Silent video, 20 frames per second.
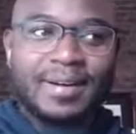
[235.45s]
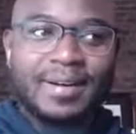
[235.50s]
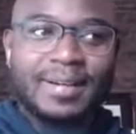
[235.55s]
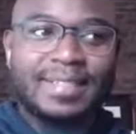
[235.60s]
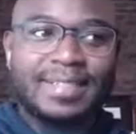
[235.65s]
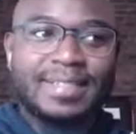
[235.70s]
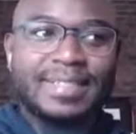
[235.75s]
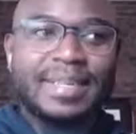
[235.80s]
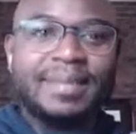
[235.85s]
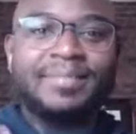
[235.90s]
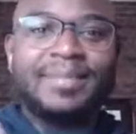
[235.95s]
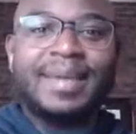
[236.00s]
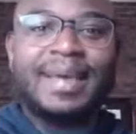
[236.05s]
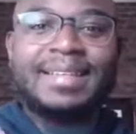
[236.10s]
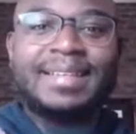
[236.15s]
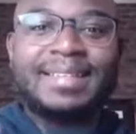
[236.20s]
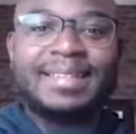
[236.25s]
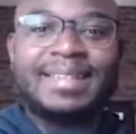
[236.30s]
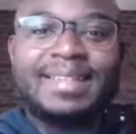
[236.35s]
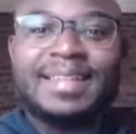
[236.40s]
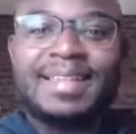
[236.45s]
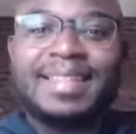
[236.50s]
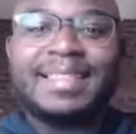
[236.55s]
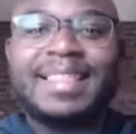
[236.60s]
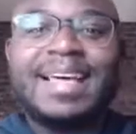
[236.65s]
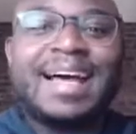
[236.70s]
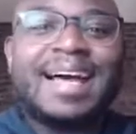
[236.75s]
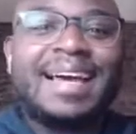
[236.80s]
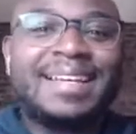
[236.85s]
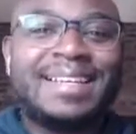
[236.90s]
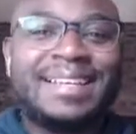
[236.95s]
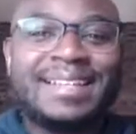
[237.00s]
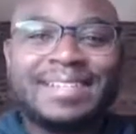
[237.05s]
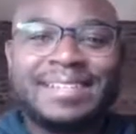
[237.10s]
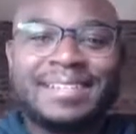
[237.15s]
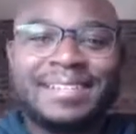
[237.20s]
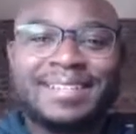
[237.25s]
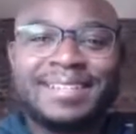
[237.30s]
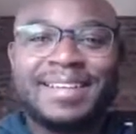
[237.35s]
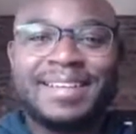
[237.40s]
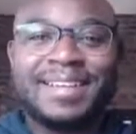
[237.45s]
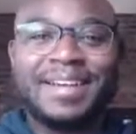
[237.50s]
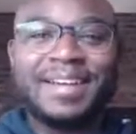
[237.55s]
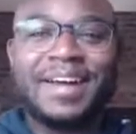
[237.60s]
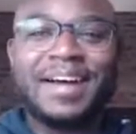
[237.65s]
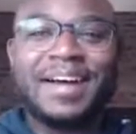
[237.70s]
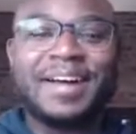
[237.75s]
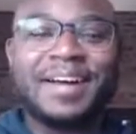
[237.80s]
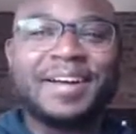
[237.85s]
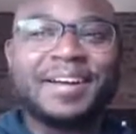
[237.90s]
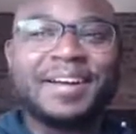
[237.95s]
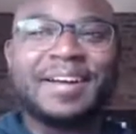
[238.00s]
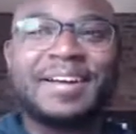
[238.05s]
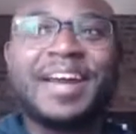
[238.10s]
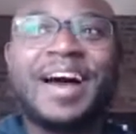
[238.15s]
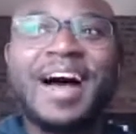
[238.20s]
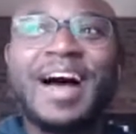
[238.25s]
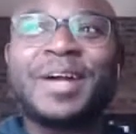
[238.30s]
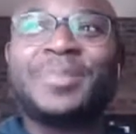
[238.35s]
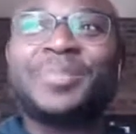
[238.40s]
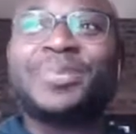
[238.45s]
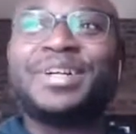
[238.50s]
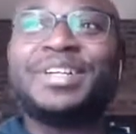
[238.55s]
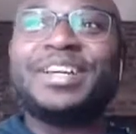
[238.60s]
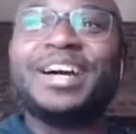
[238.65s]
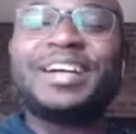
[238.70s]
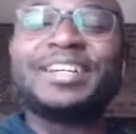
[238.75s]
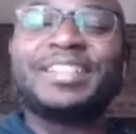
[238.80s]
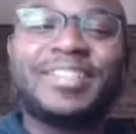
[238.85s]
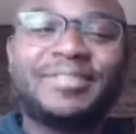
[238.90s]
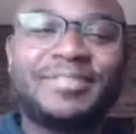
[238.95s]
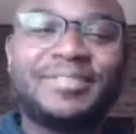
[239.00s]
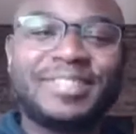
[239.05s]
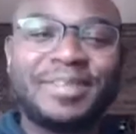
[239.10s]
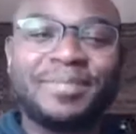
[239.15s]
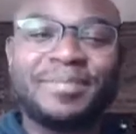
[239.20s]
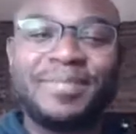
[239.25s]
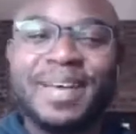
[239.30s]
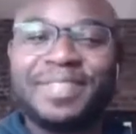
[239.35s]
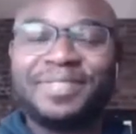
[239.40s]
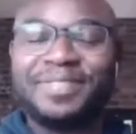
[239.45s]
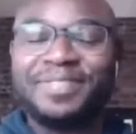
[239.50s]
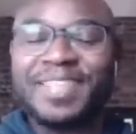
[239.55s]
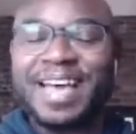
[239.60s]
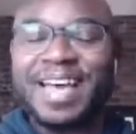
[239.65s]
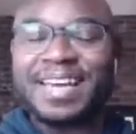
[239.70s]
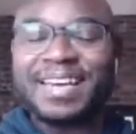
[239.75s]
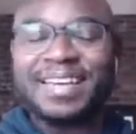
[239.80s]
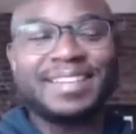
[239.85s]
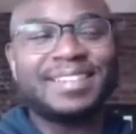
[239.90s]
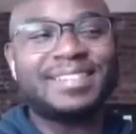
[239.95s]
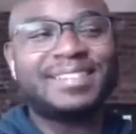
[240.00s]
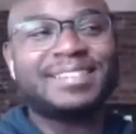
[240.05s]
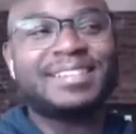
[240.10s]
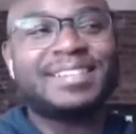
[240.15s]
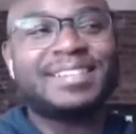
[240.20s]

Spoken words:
cement that is not productive, cement that is